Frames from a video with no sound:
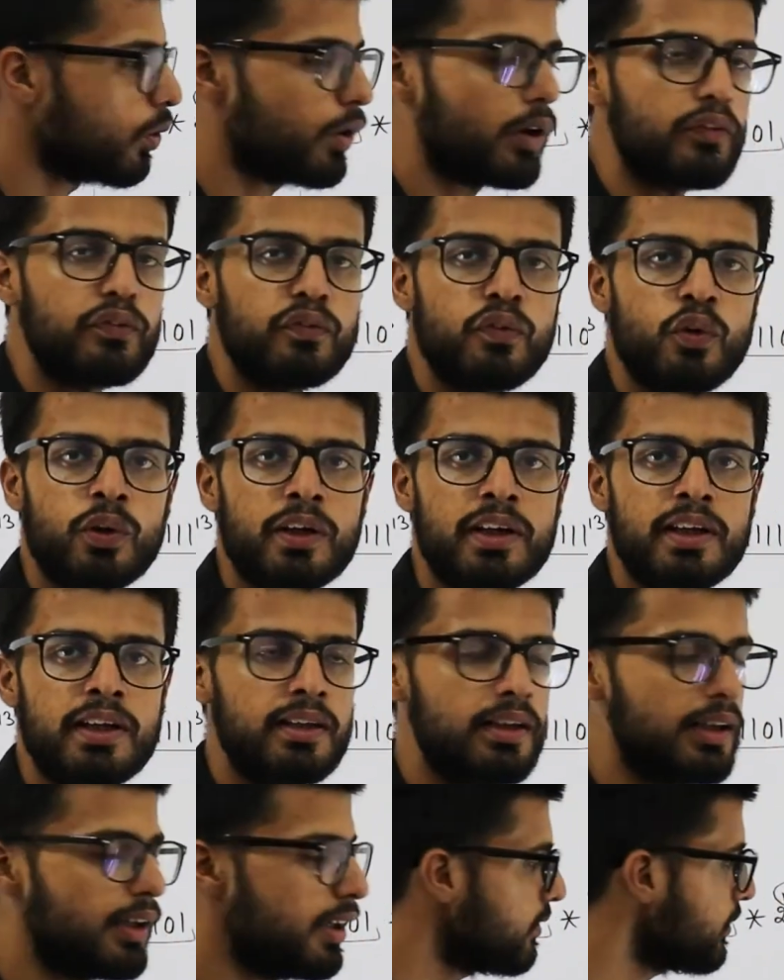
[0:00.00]
Okay,
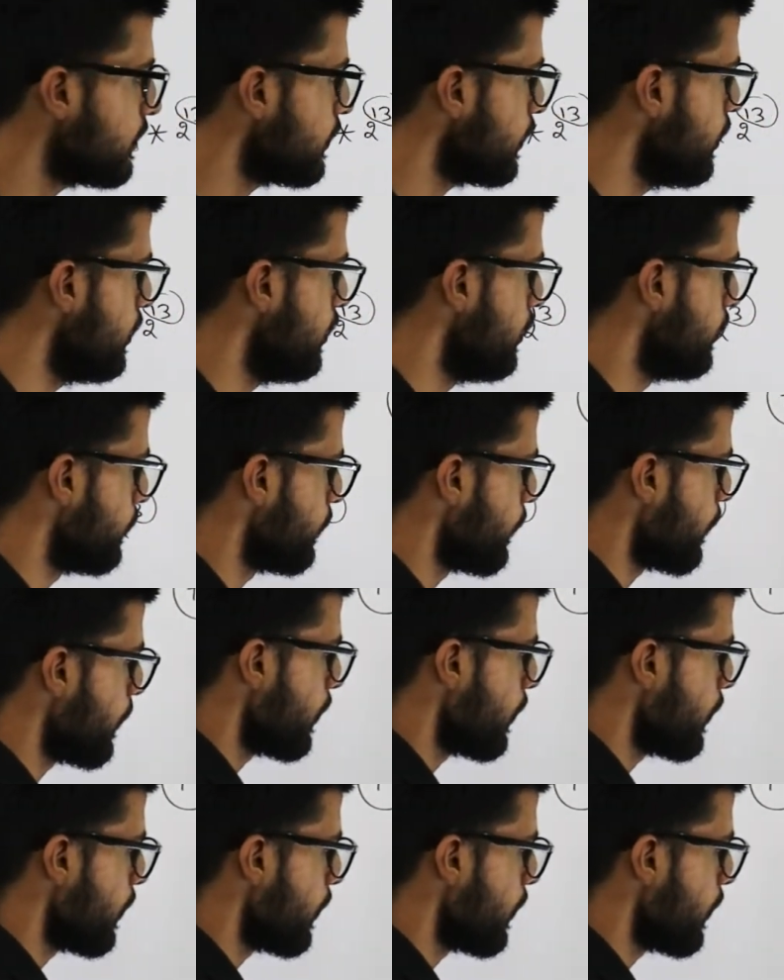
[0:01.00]
14 is E.